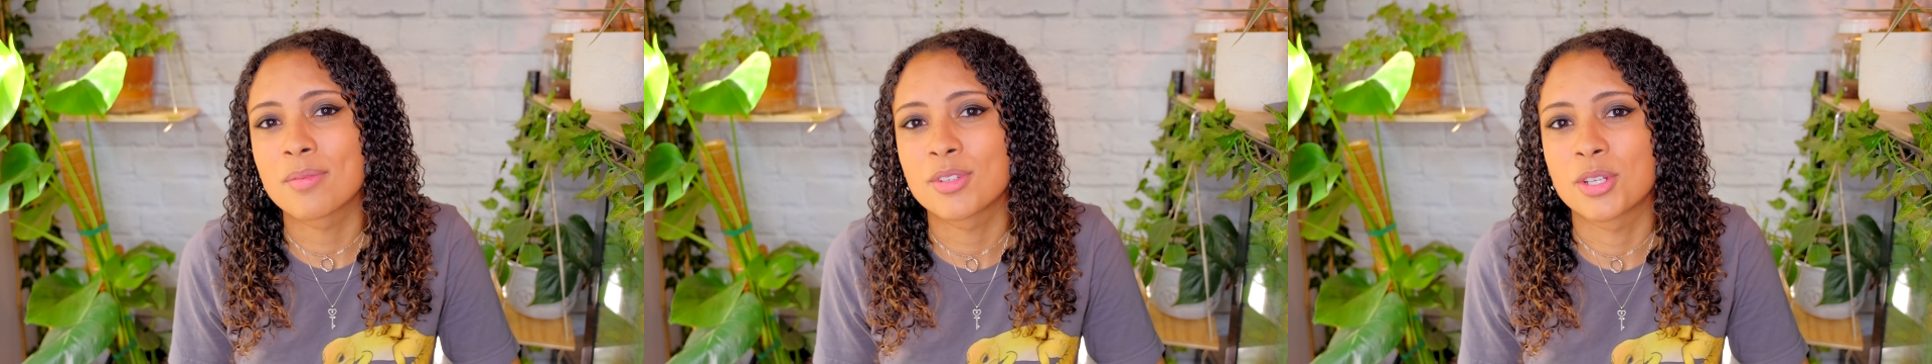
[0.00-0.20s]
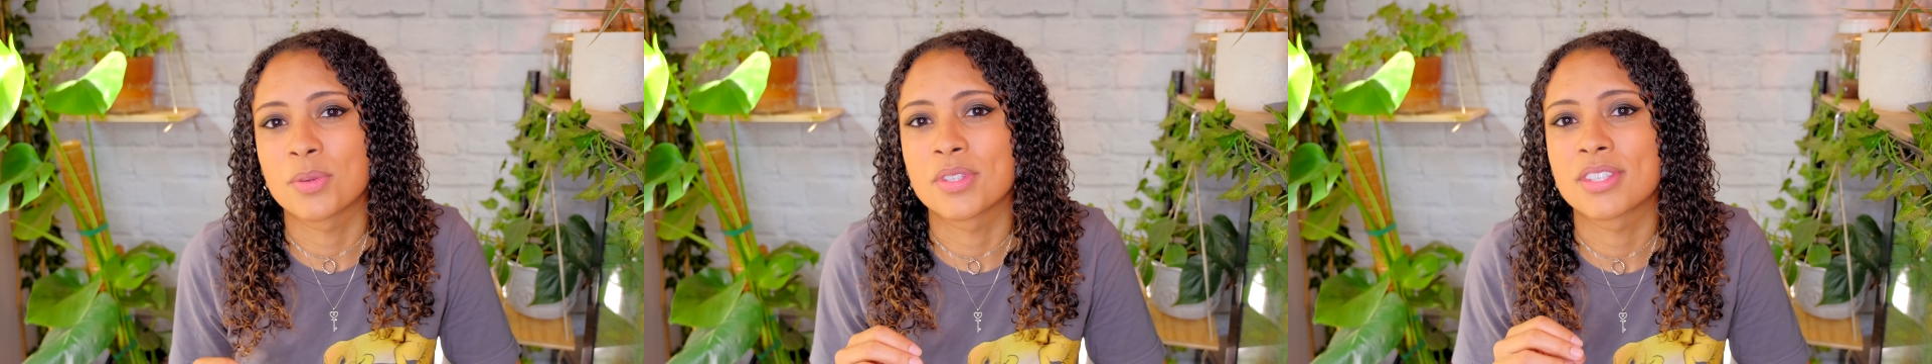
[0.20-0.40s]

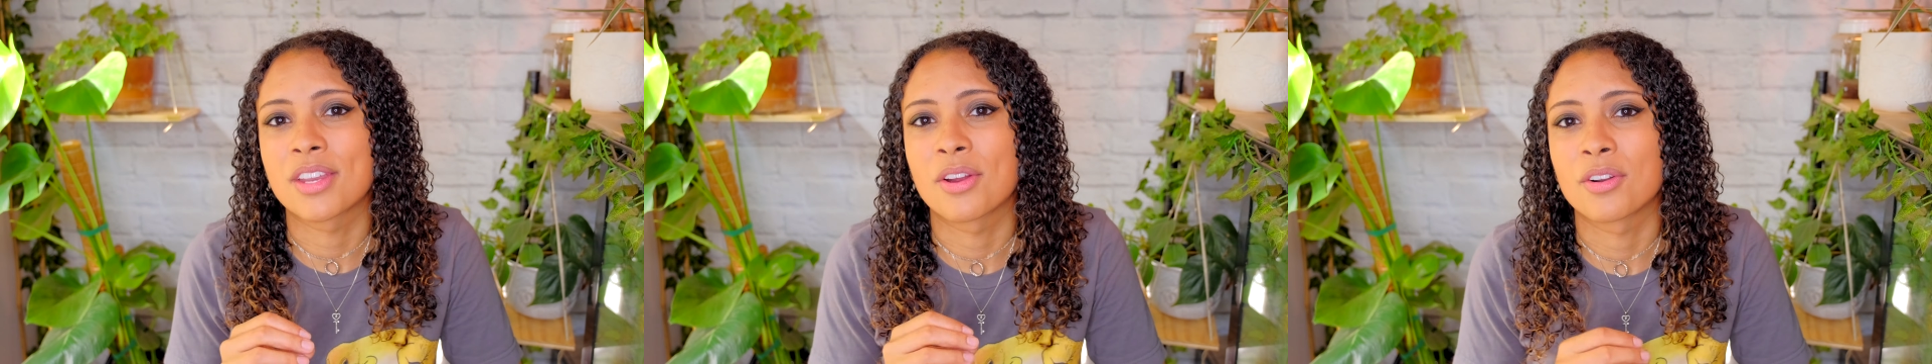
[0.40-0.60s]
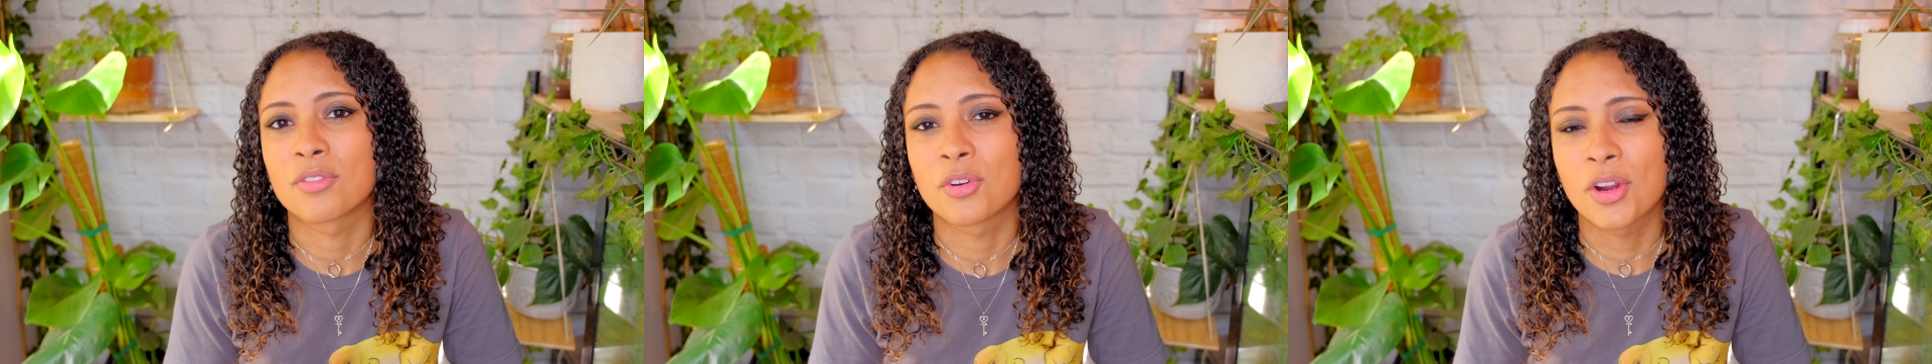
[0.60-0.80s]
she was
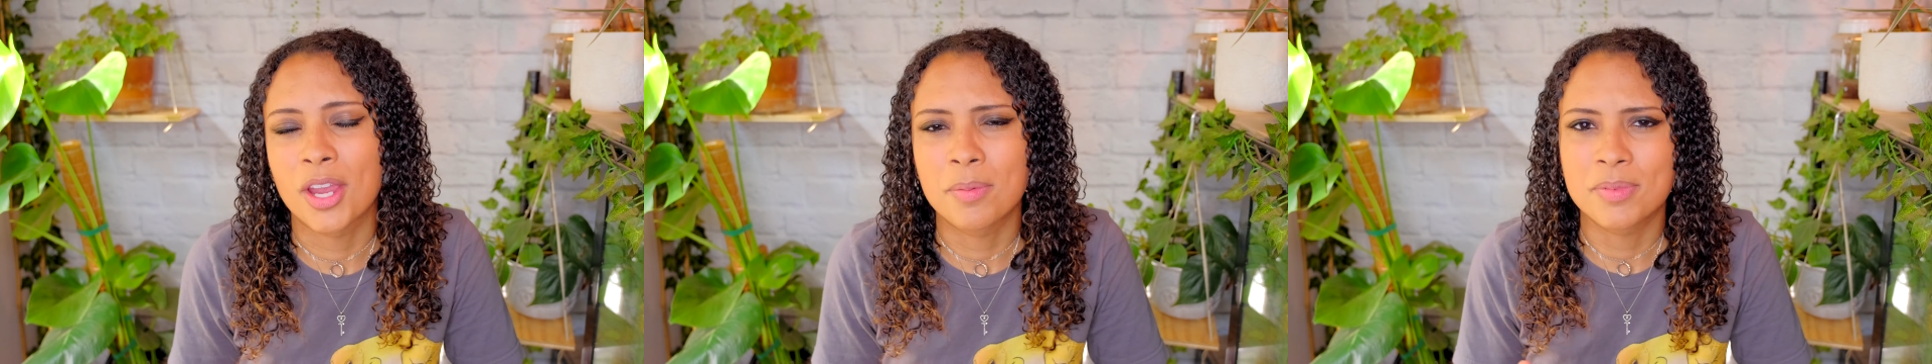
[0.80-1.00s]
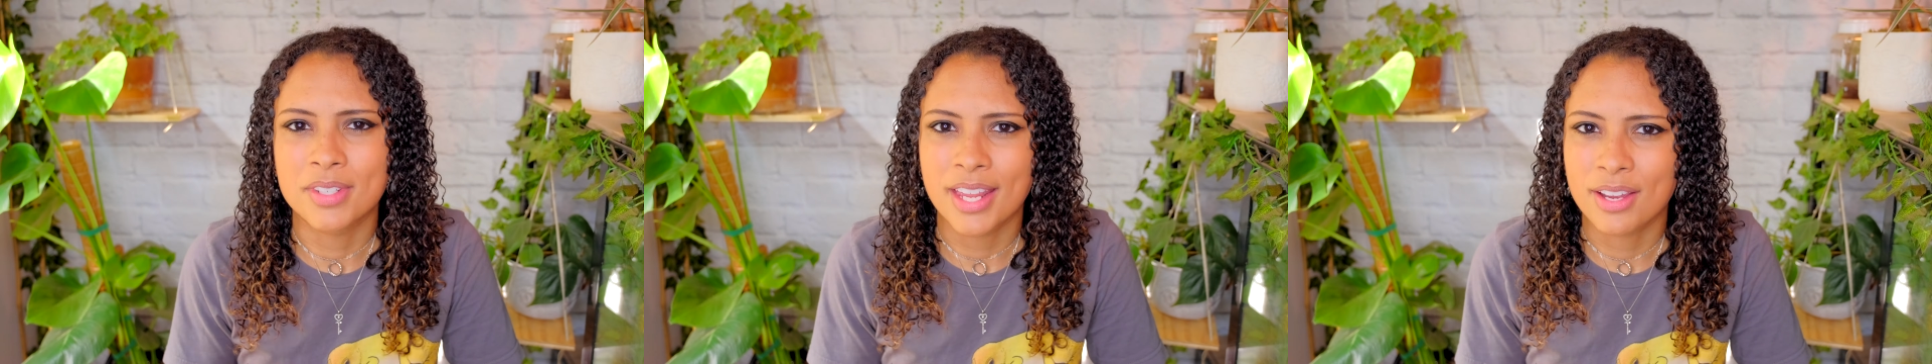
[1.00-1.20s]
scared of
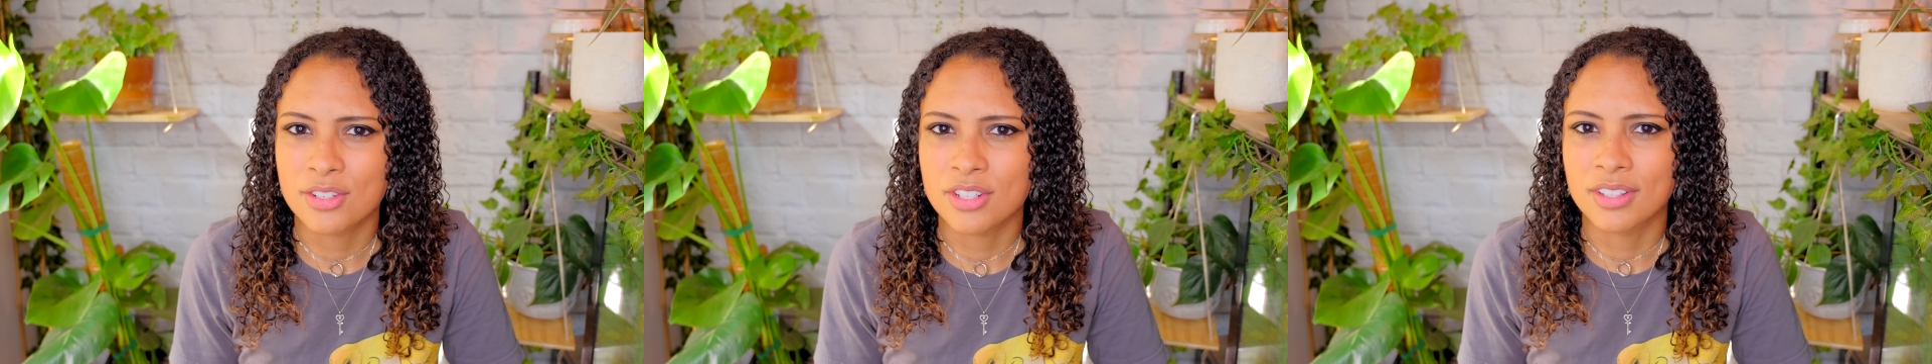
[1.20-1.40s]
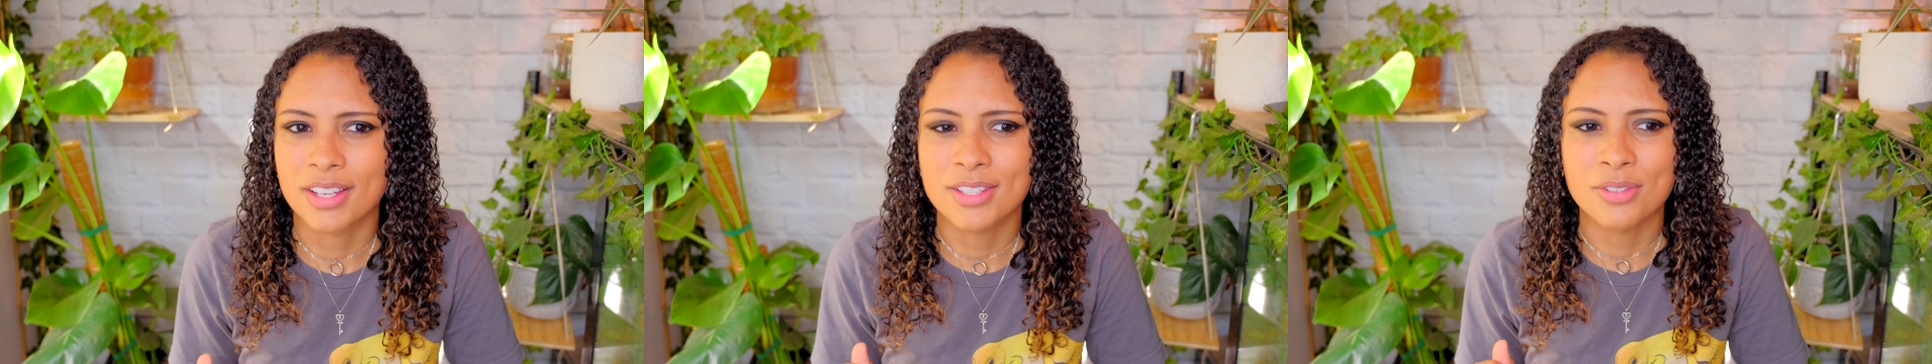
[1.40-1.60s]
grapes. Now
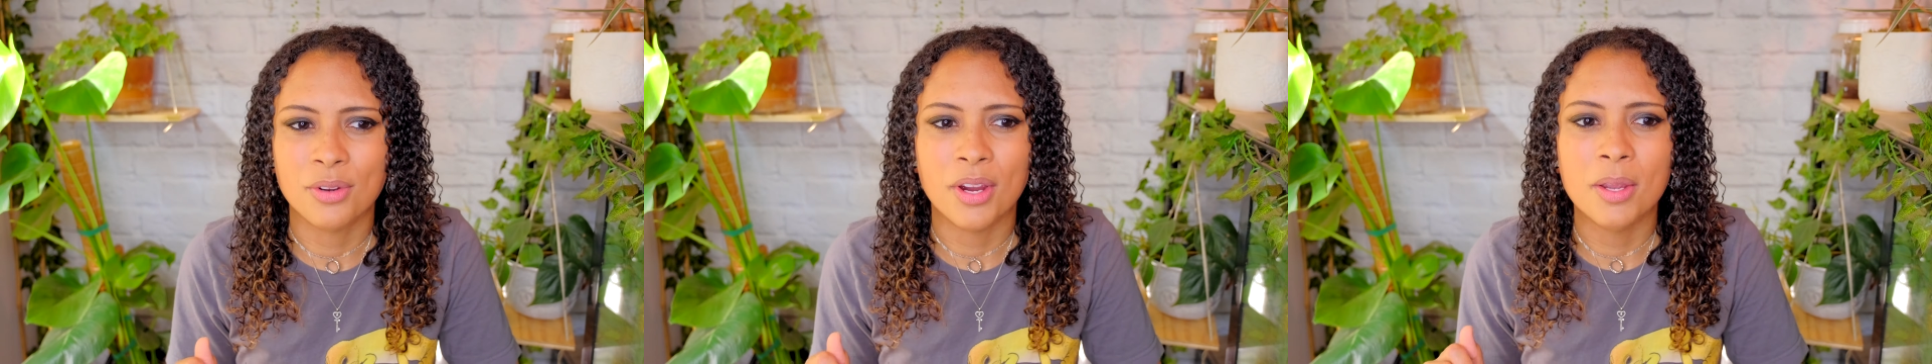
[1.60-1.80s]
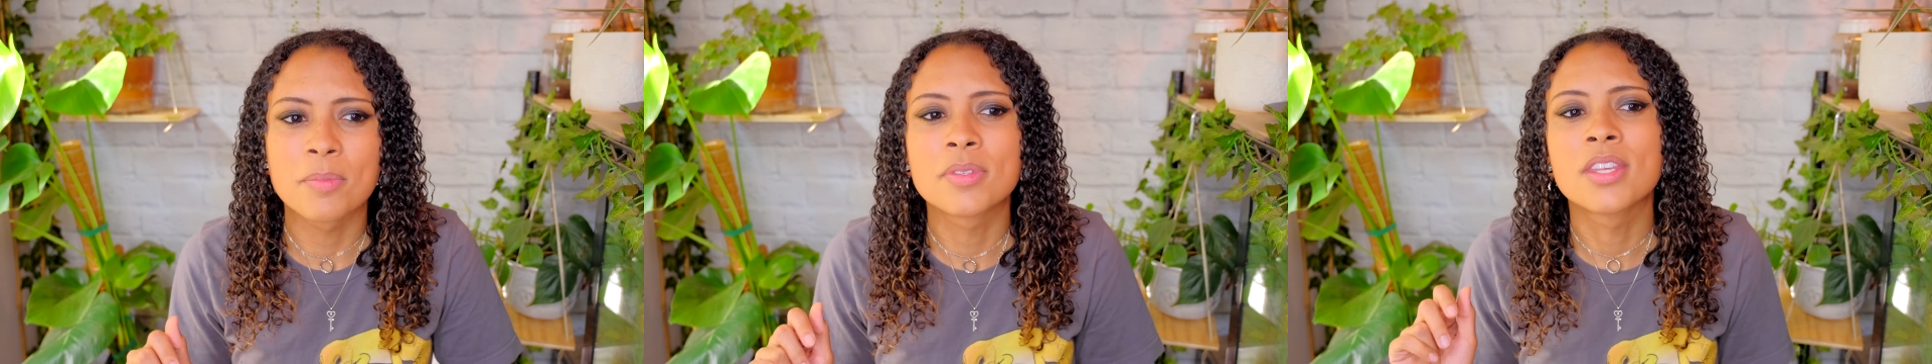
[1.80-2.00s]
she likes
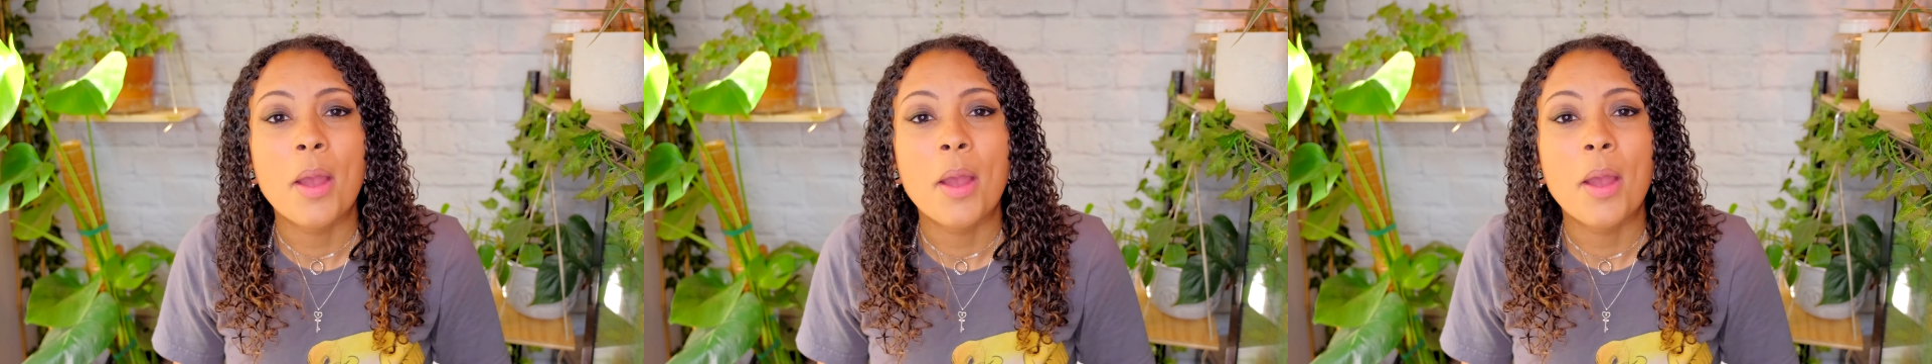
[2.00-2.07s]
grapes.